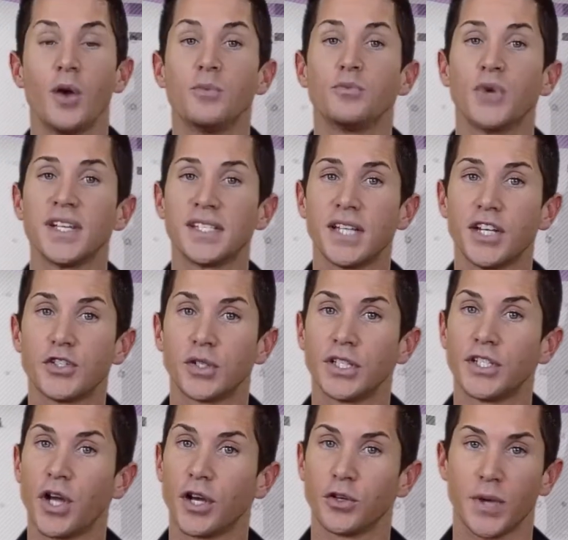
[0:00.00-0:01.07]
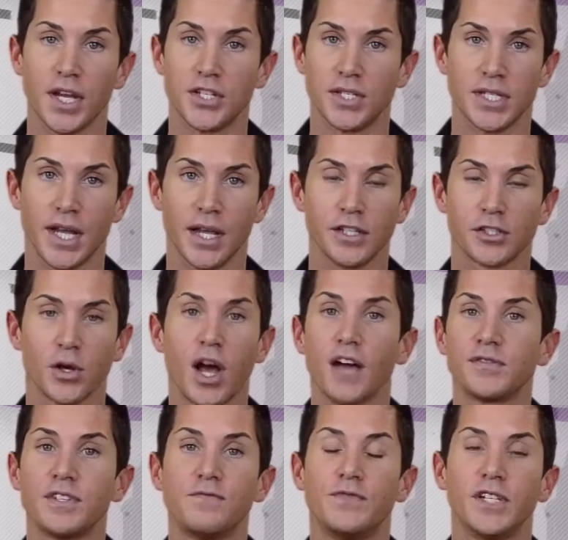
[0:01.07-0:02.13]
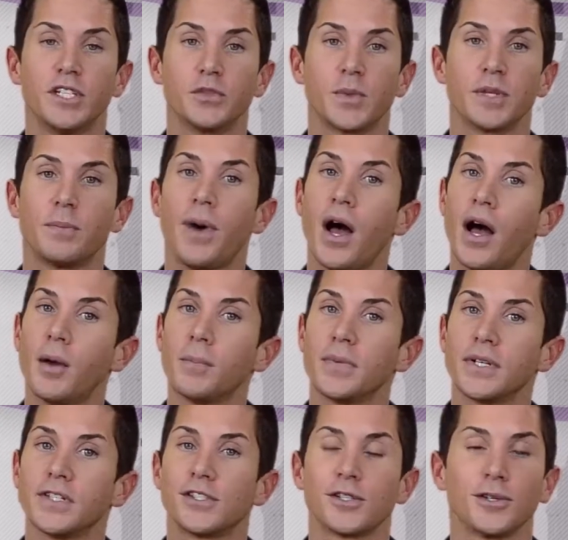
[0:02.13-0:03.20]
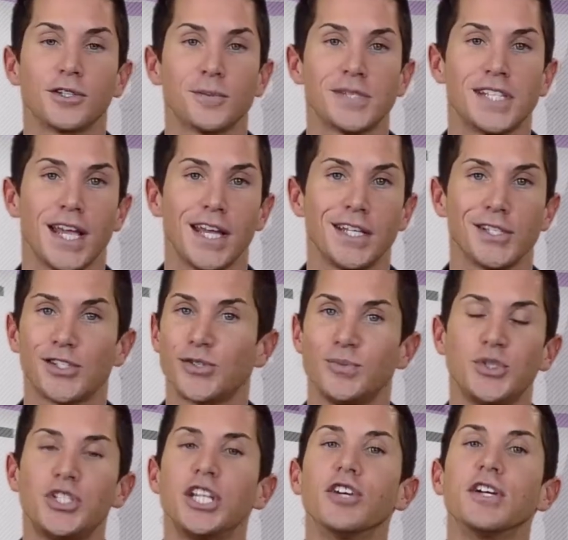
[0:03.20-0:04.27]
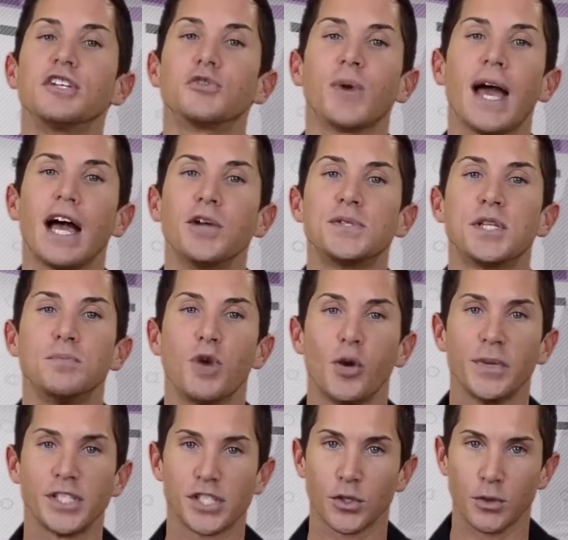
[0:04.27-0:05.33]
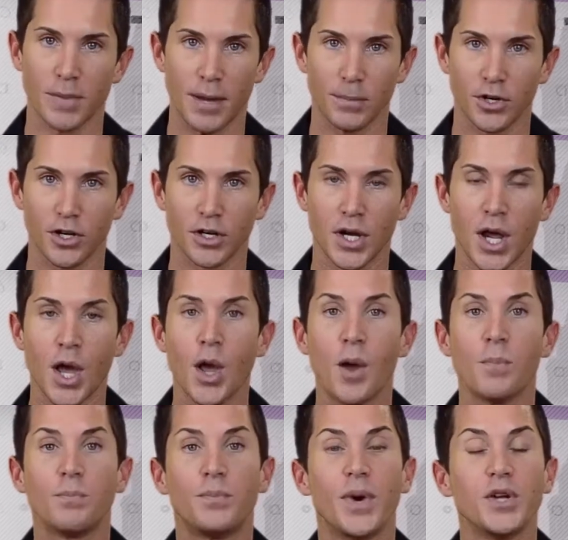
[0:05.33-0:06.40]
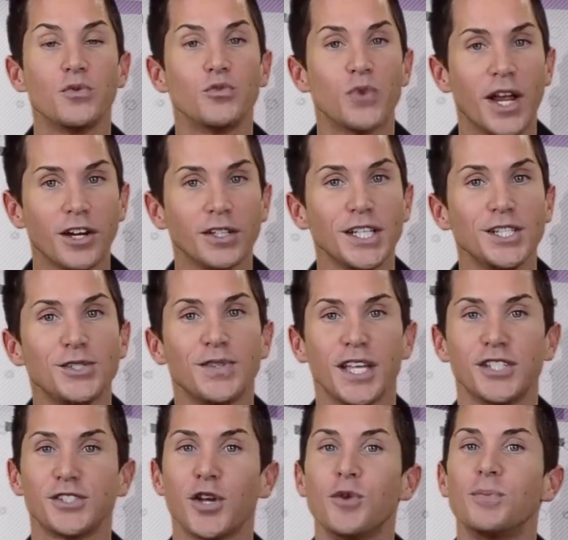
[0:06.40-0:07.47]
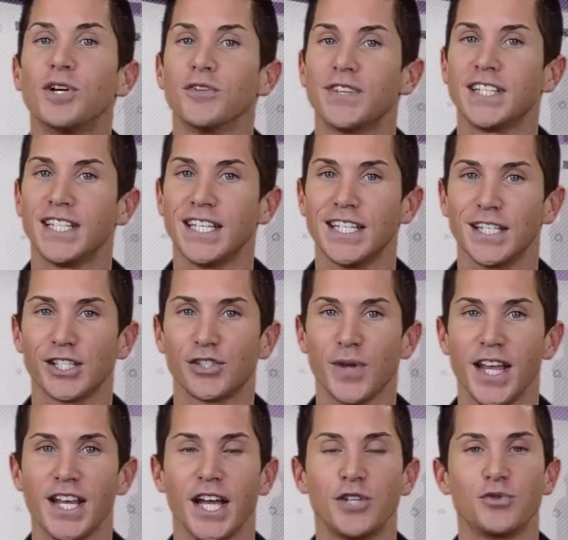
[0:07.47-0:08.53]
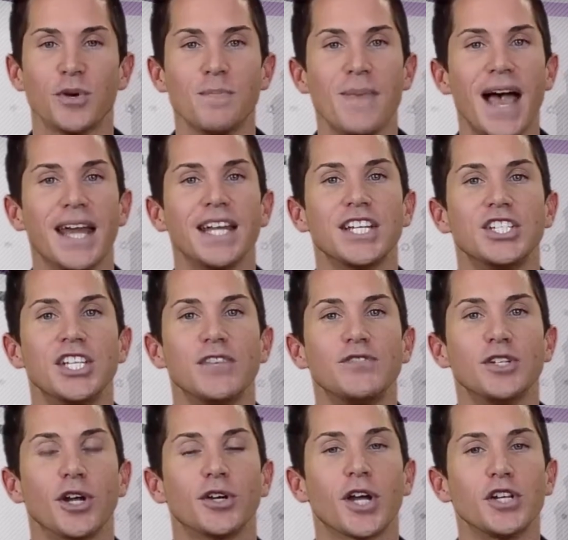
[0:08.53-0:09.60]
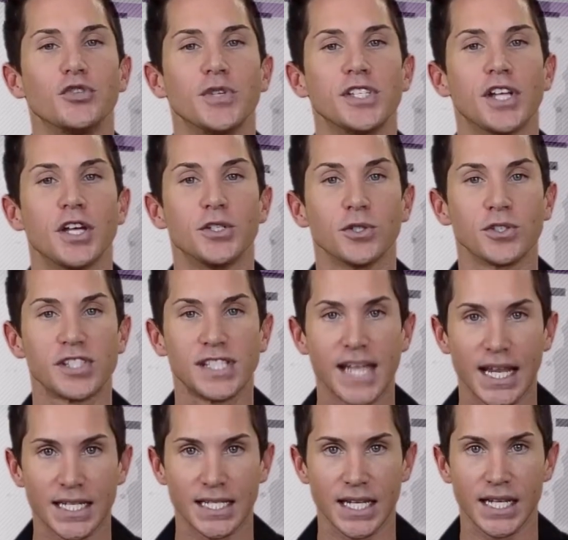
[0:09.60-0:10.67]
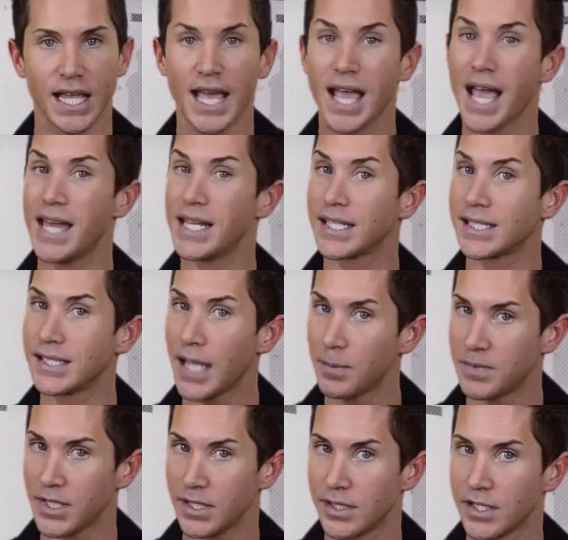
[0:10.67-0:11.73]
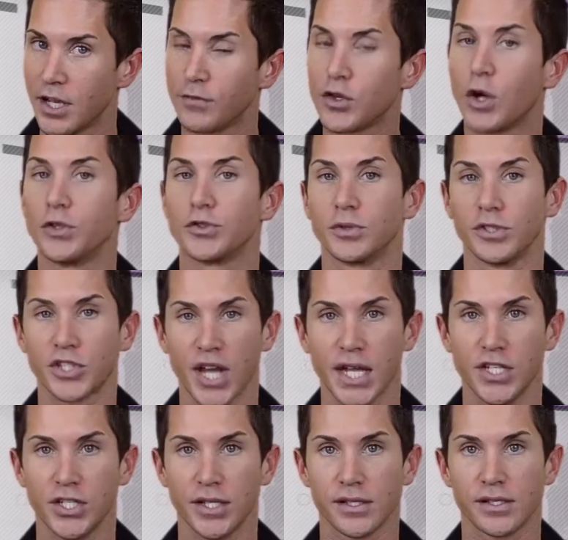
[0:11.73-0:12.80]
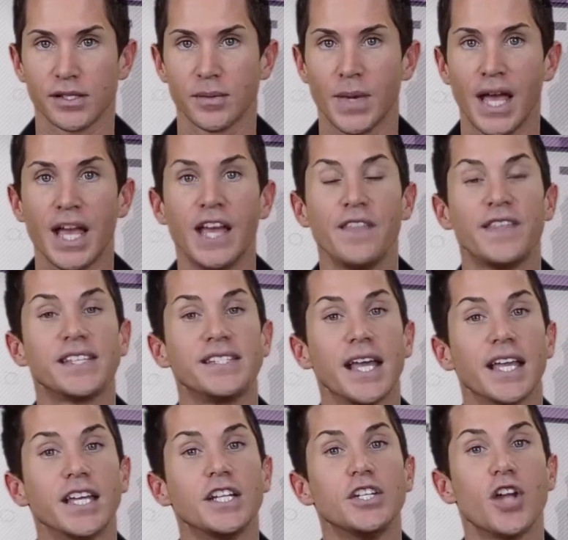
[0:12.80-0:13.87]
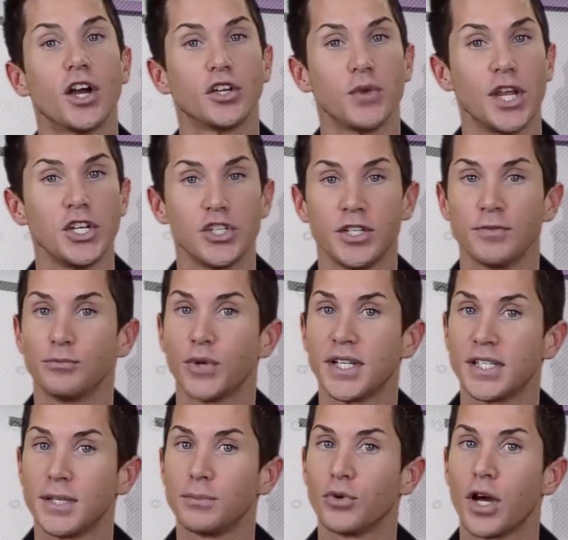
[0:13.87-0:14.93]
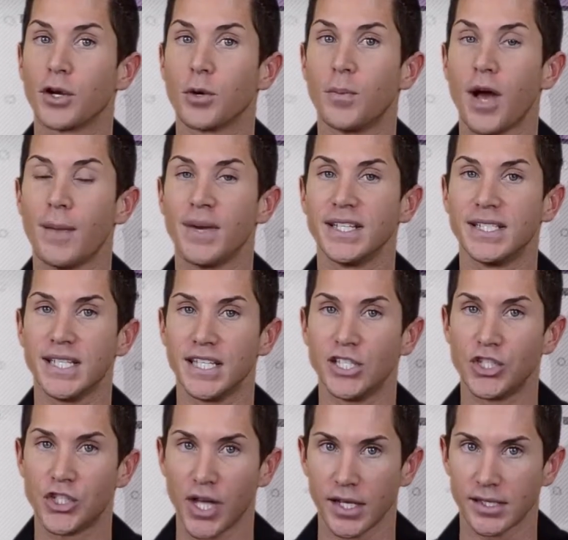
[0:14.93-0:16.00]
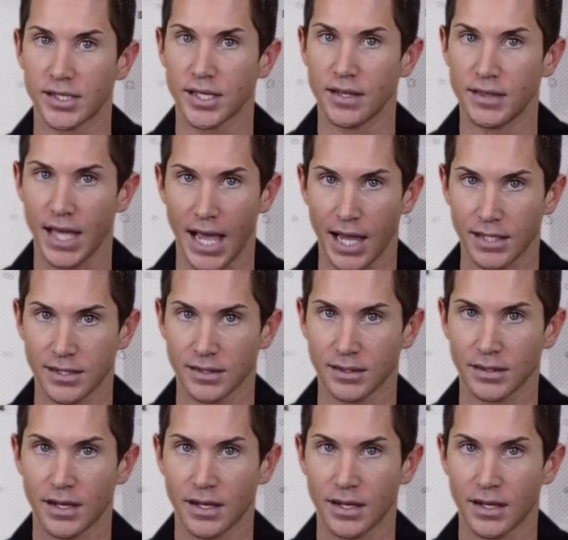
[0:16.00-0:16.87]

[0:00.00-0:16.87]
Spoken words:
Presidential inauguration days are often filled with pomp, circumstance, cheering crowds, and moments to remember. But rarely do they so perfectly illustrate a dramatic shift in our country's understanding and acceptance of cultural changes. The second inauguration of President Barack Obama did just that.